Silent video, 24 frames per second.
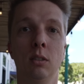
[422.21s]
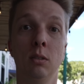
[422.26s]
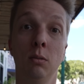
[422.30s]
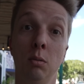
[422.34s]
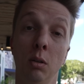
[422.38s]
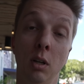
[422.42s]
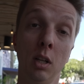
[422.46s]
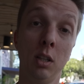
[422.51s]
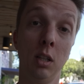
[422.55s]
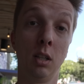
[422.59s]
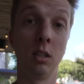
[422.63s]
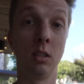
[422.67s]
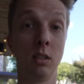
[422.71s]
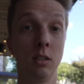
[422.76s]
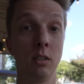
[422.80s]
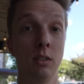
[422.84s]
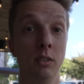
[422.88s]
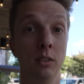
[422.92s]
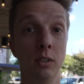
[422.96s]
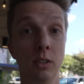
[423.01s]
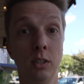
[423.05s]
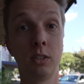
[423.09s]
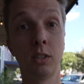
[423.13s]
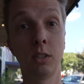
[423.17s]
crop,
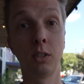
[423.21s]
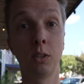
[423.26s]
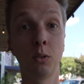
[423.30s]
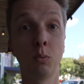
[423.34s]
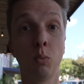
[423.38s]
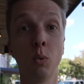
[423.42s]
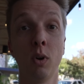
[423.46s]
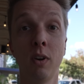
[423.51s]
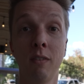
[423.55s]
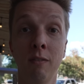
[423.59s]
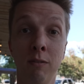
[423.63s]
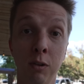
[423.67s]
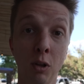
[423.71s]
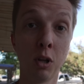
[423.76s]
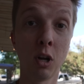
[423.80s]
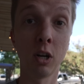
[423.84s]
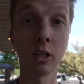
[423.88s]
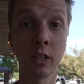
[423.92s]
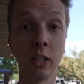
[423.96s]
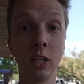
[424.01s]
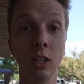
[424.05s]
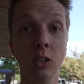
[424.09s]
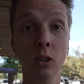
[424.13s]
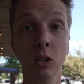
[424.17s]
having an ultra wide
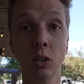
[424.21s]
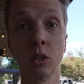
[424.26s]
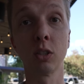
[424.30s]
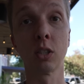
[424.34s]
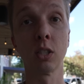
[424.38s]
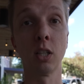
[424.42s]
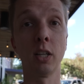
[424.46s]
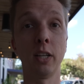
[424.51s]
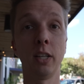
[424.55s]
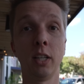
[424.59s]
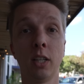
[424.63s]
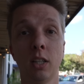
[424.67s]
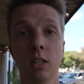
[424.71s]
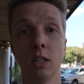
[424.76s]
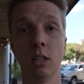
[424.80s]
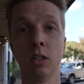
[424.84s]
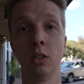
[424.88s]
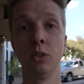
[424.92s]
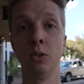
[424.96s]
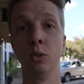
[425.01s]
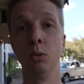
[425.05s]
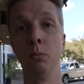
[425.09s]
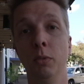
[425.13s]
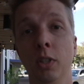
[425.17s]
lens like this is a
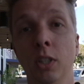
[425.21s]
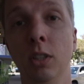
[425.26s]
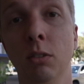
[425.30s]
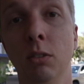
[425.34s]
huge